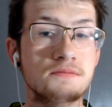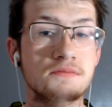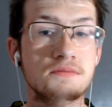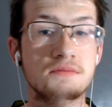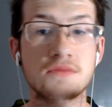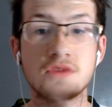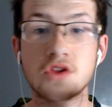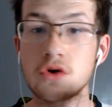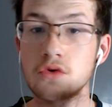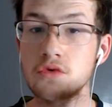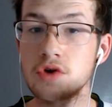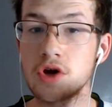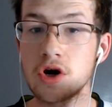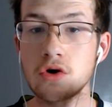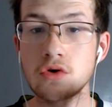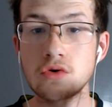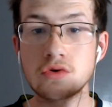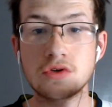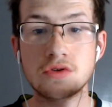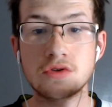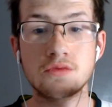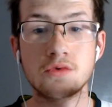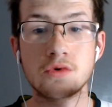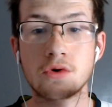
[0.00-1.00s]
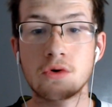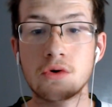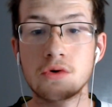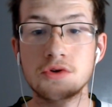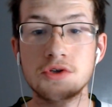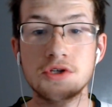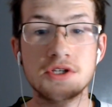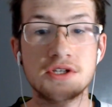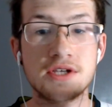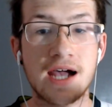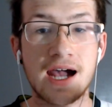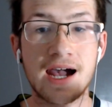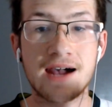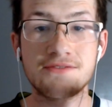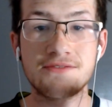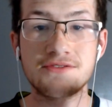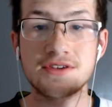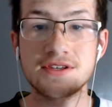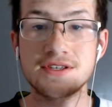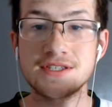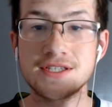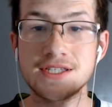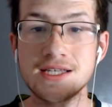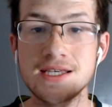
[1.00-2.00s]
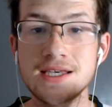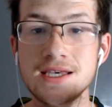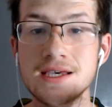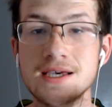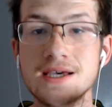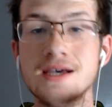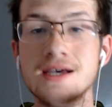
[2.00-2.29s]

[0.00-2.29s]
Who knows? We'll just have to see.